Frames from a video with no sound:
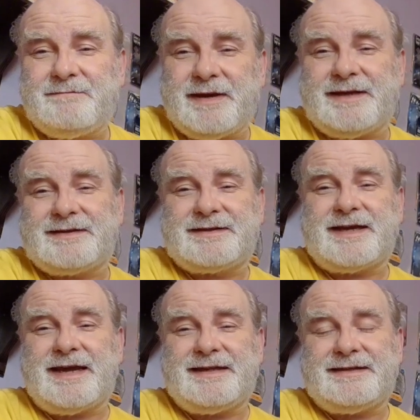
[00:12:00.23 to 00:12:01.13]
bits
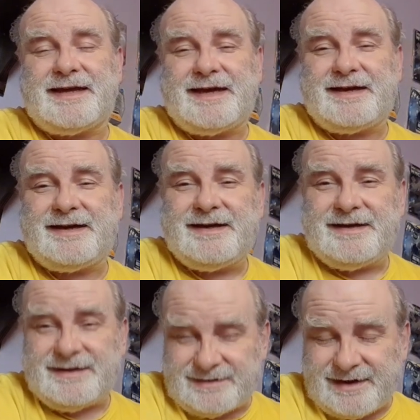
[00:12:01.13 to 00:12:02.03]
in there
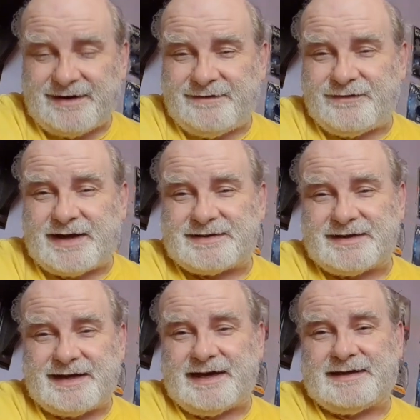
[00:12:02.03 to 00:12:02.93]
as they're
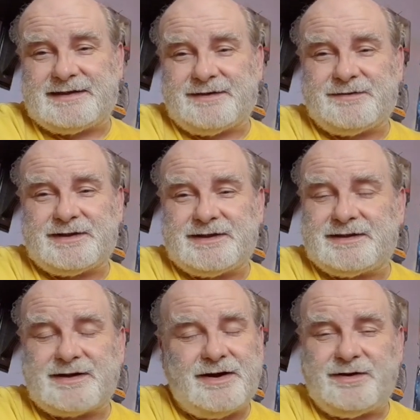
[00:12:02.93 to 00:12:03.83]
investigating, which
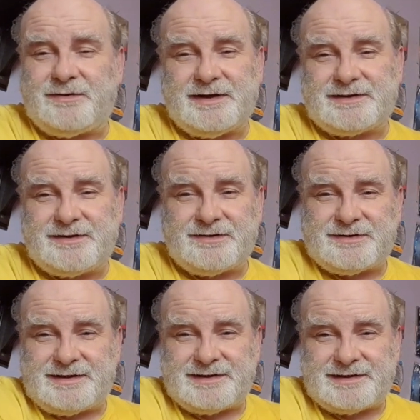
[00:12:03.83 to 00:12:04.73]
is always
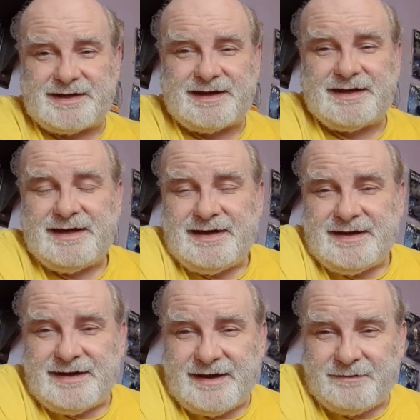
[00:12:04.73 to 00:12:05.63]
good to see,
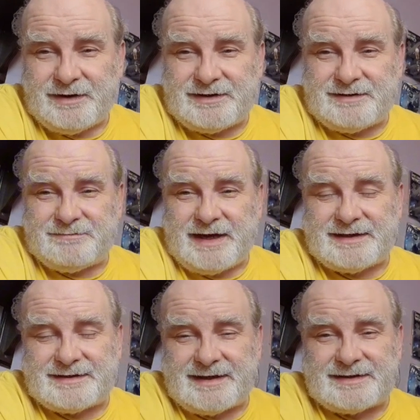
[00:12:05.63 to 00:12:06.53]
and which
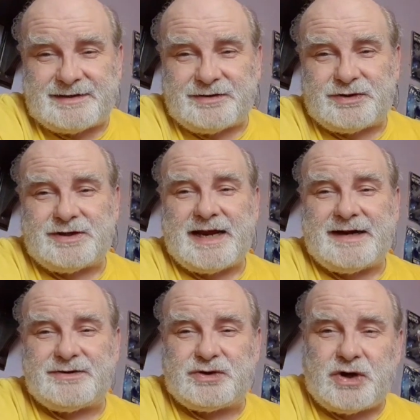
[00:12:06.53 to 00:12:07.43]
makes this such an
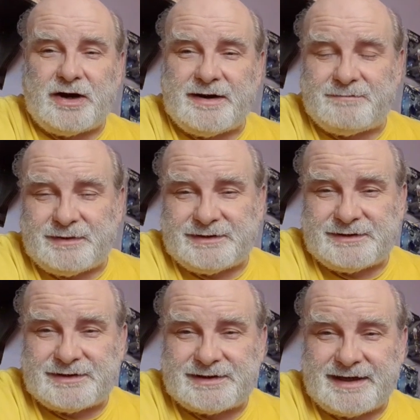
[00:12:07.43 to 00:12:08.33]

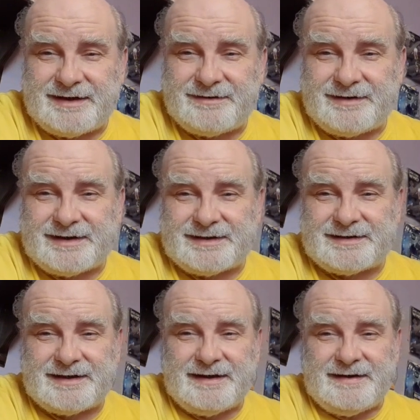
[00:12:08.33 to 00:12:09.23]
enjoyable series,